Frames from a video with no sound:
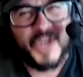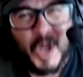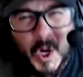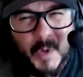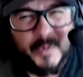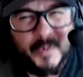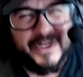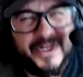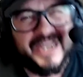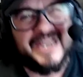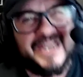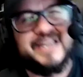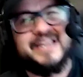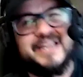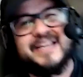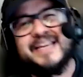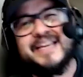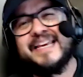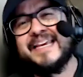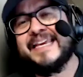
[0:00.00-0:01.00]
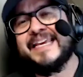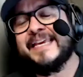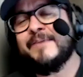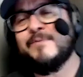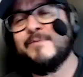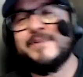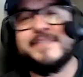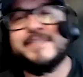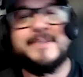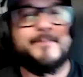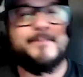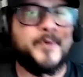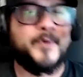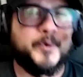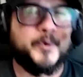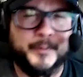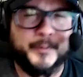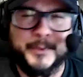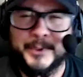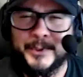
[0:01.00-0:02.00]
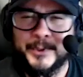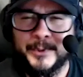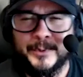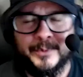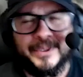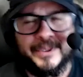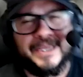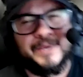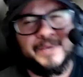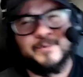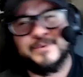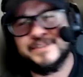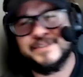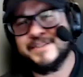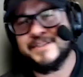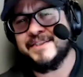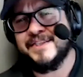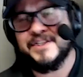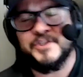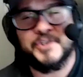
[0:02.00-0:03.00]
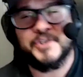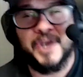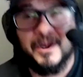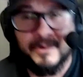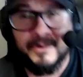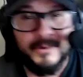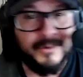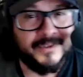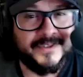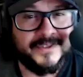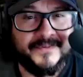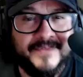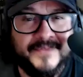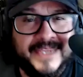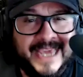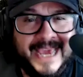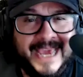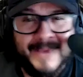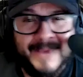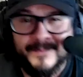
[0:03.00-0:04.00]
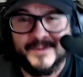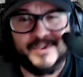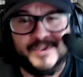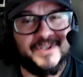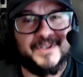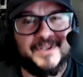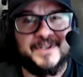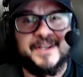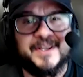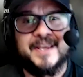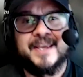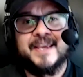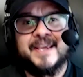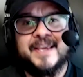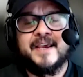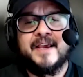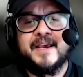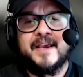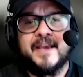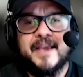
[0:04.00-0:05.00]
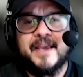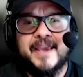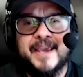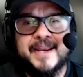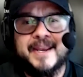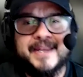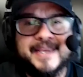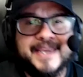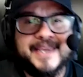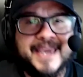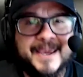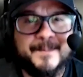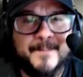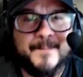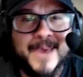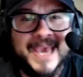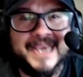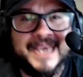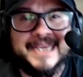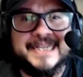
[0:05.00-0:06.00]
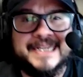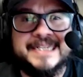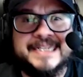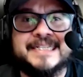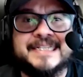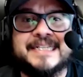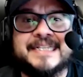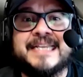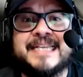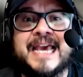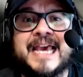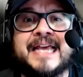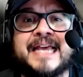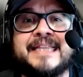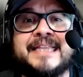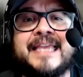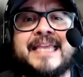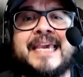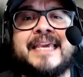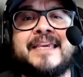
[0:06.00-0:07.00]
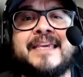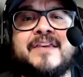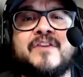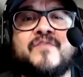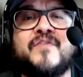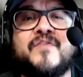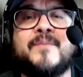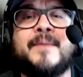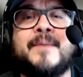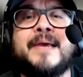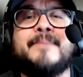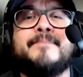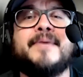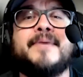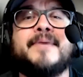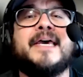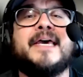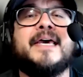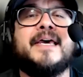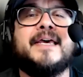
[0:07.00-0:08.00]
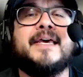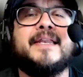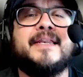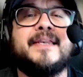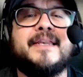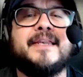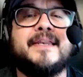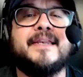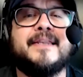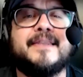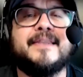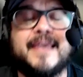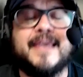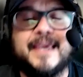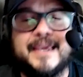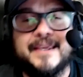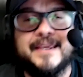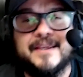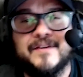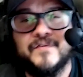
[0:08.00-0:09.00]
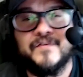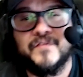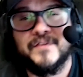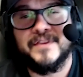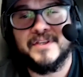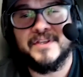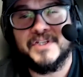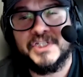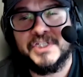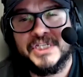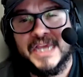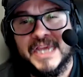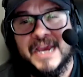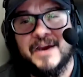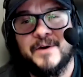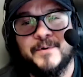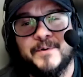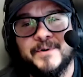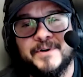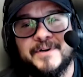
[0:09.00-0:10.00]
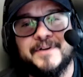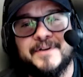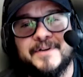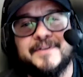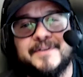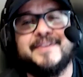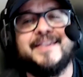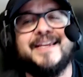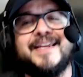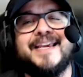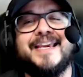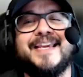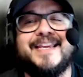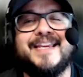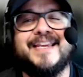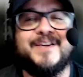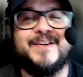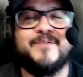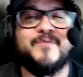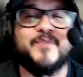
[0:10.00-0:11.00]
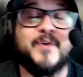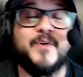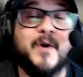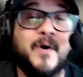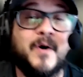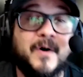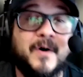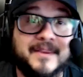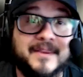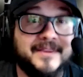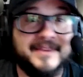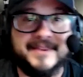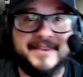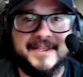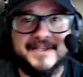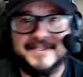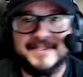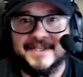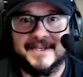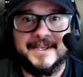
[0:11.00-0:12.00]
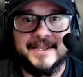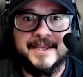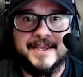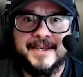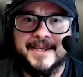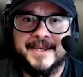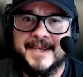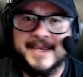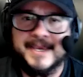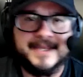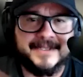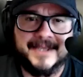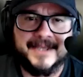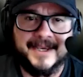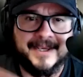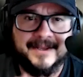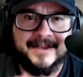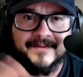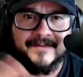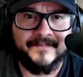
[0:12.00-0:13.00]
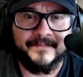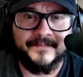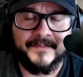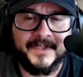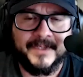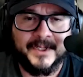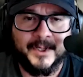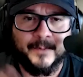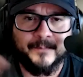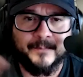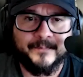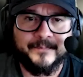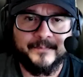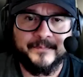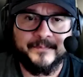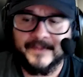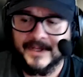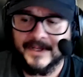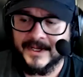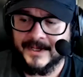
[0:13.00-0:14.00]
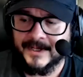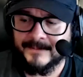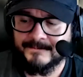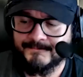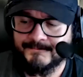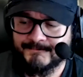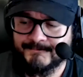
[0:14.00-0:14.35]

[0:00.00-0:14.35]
Kona, he was in Peru, he was in the jungles of the Amazon. And he came back and he said, Dad, thank you for my bed. Thank you for the shower. Thank you for all the things that he had taken, um,